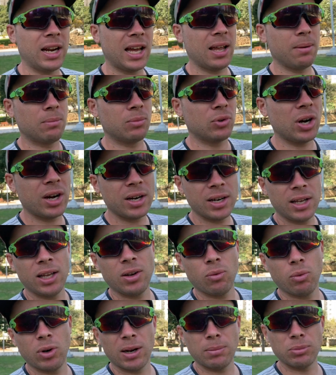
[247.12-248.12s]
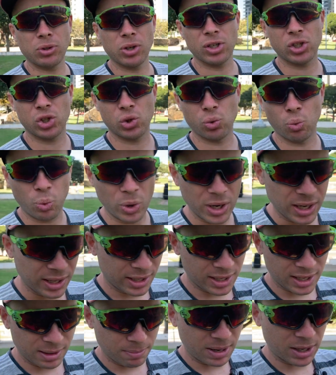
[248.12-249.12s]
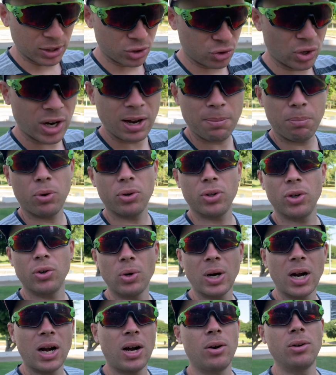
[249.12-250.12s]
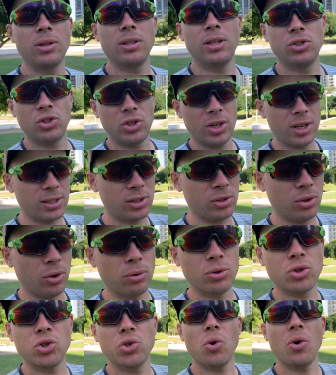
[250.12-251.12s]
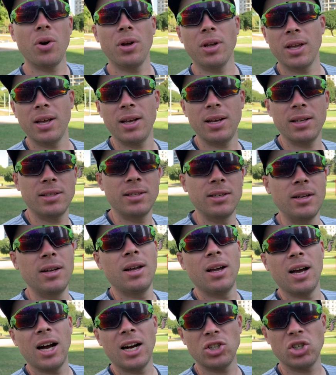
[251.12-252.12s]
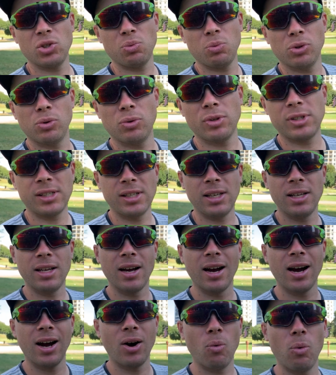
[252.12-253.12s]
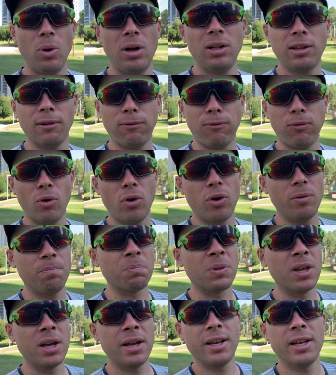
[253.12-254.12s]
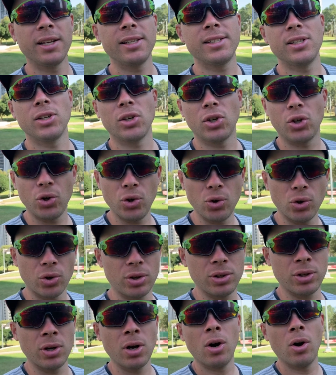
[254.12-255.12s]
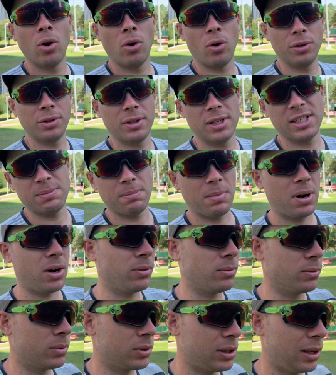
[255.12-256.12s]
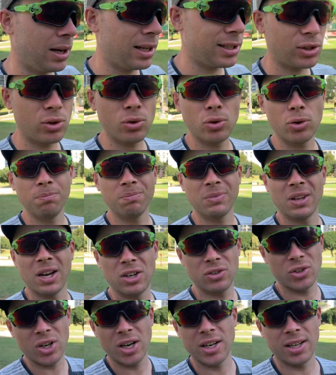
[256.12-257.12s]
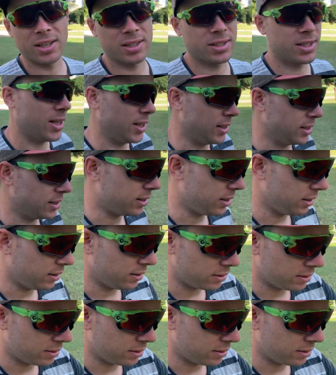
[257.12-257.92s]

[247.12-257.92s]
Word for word: I am running, when I'm just swinging my tripod around and just, you know, throwing it, I just want to see how well the phone is secured on this mount. So let's do a running test.